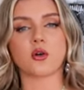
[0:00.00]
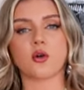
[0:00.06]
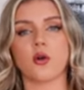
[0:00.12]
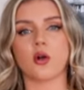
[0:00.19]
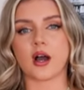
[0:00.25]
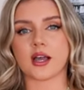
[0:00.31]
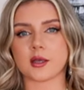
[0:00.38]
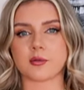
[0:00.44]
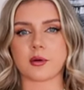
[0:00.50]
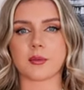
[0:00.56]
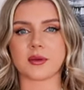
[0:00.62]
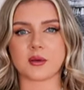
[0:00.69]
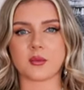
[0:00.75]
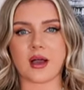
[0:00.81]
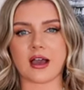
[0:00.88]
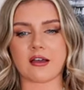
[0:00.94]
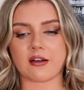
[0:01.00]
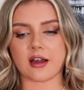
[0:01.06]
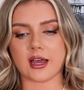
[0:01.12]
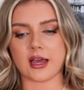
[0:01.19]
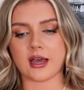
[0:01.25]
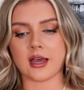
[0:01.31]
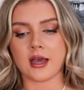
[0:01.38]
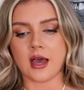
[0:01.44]
or I could probably wear
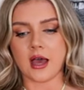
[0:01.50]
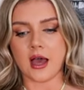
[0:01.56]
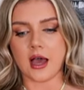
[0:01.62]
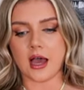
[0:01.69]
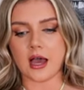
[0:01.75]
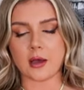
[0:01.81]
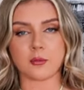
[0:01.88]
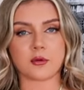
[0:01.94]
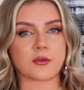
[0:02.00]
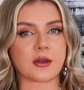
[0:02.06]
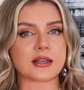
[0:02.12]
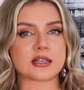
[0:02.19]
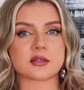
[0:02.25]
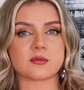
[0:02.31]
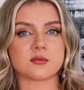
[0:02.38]
it um, with like